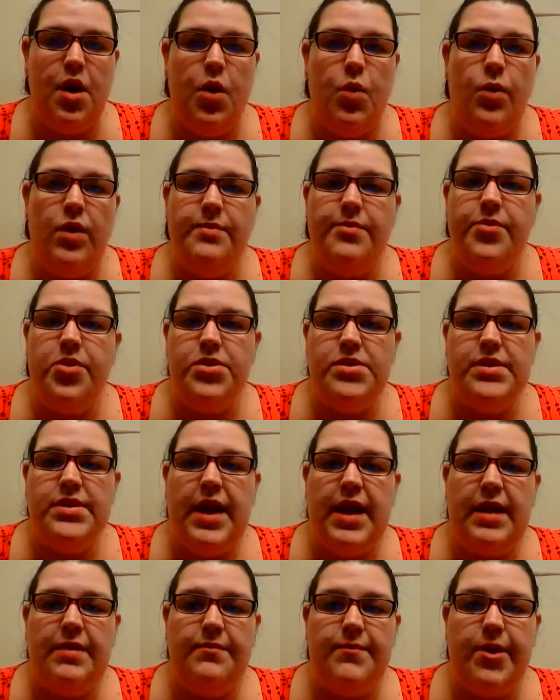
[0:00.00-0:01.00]
One person
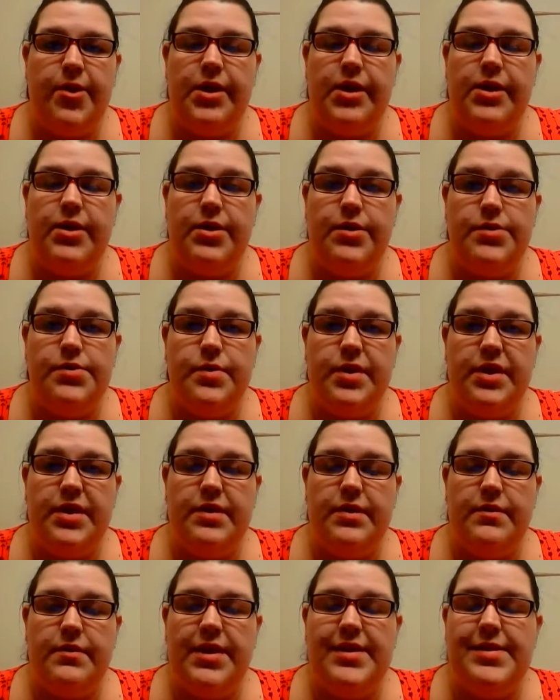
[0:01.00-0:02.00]
that I'm very close with
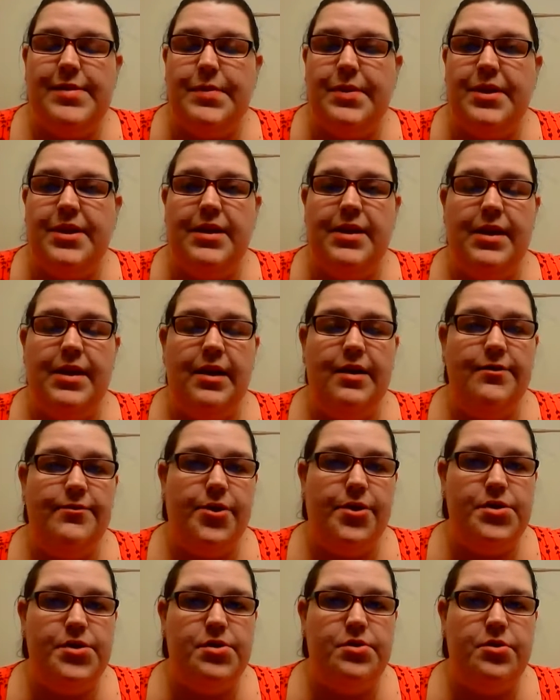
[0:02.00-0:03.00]
has been in and out of
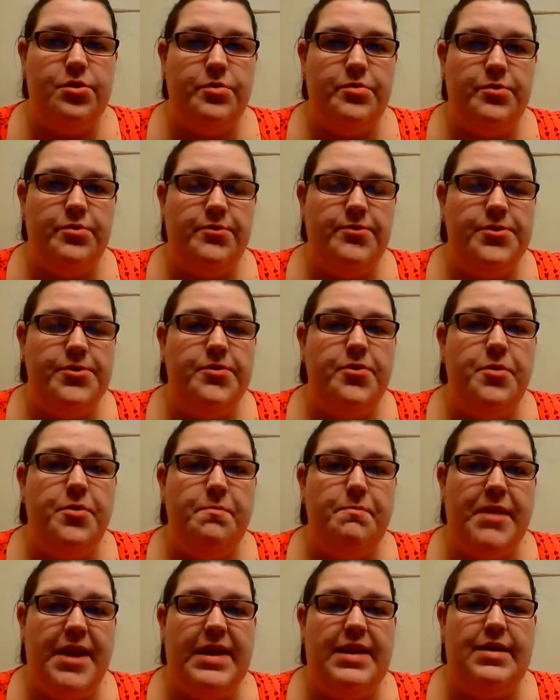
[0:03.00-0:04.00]
foster homes for
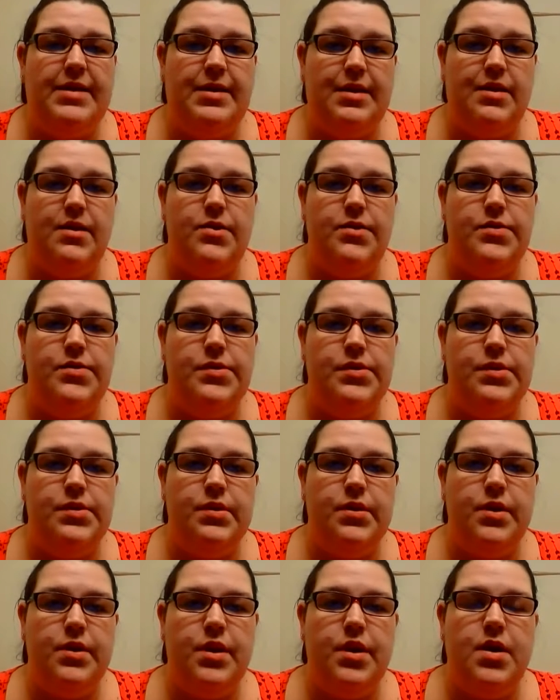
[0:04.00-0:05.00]
many years.
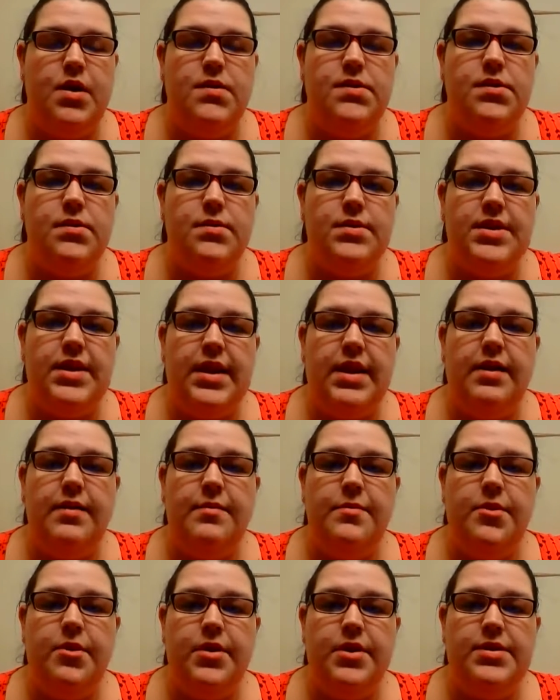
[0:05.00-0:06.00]
So today
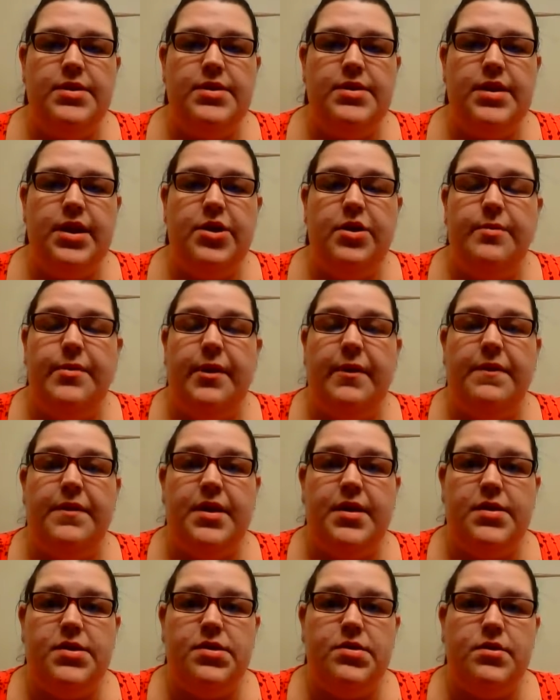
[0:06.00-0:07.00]
I'm going to tell you about the
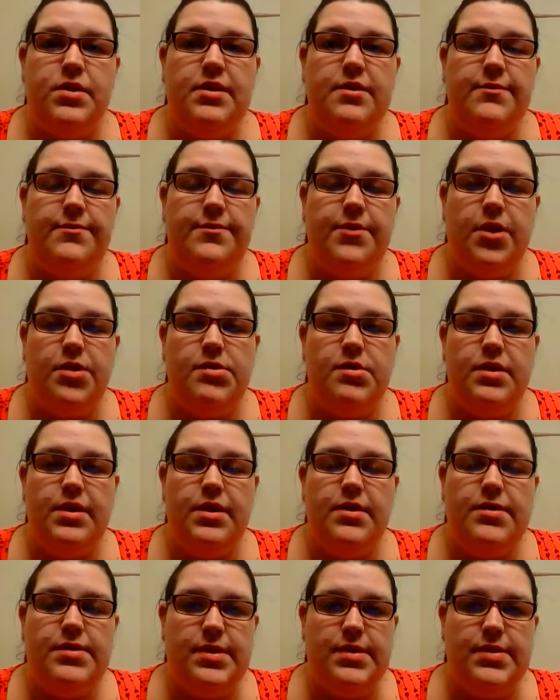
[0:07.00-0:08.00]
history of the foster
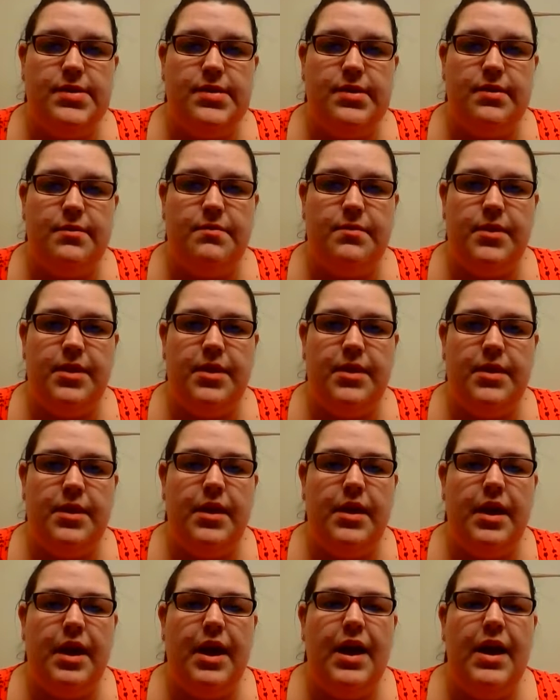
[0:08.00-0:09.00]
care system
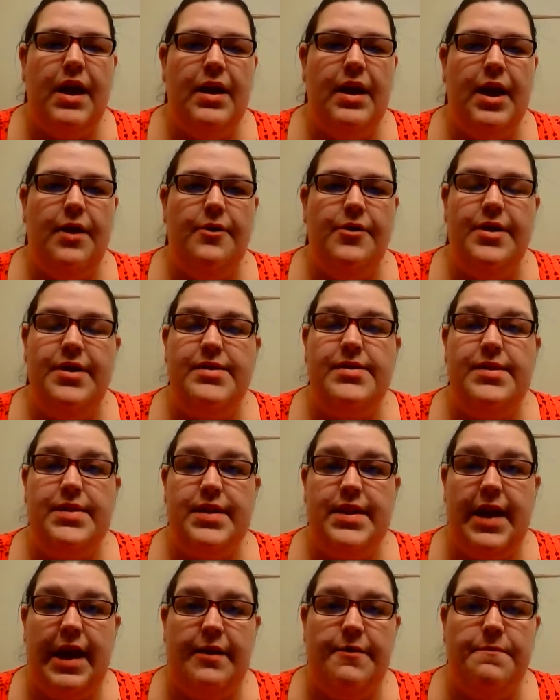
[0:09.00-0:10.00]
and how it is
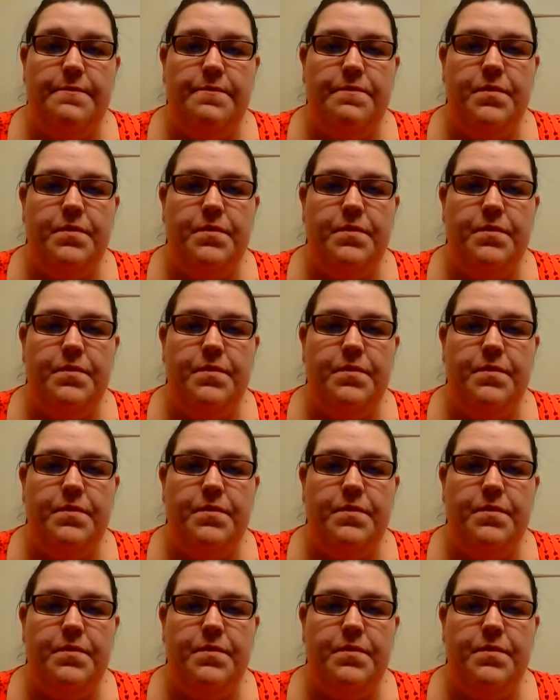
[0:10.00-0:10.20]
today.